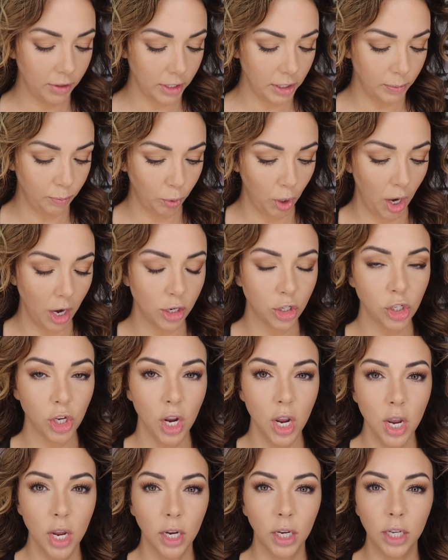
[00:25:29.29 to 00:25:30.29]
this brush
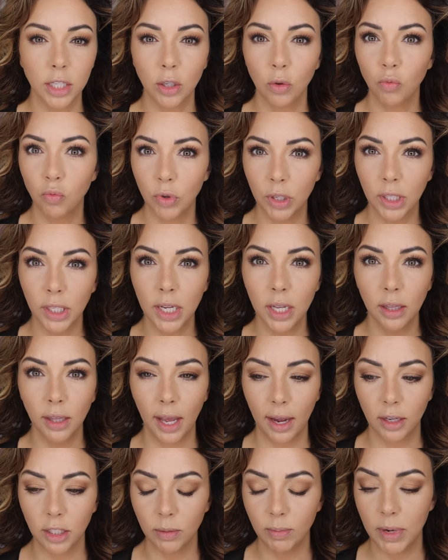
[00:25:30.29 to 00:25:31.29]
because it really
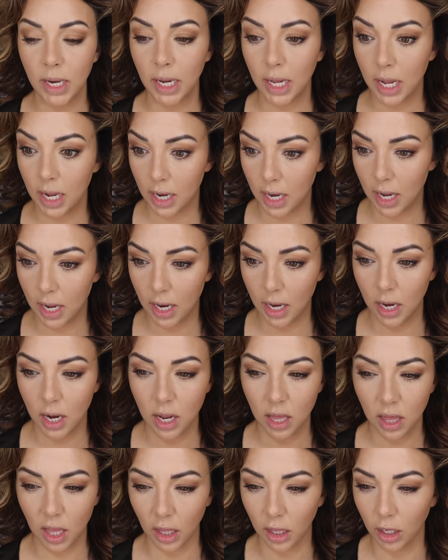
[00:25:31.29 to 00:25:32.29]
allows me to get in
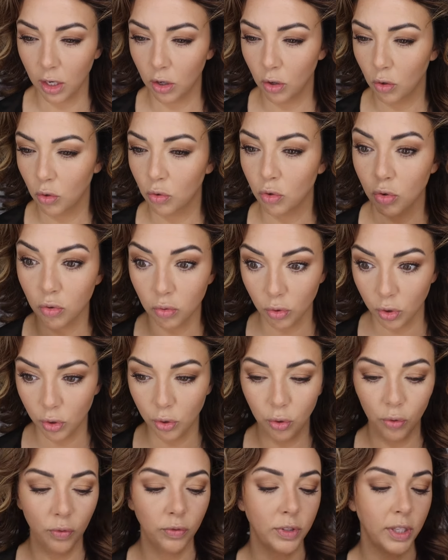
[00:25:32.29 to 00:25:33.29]
the little
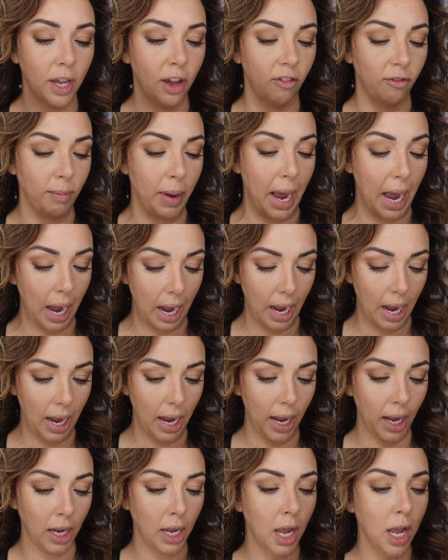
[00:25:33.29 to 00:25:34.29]
grooves of my
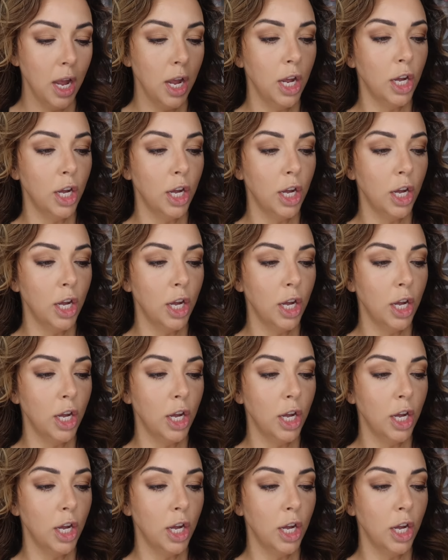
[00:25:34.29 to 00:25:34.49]
eye.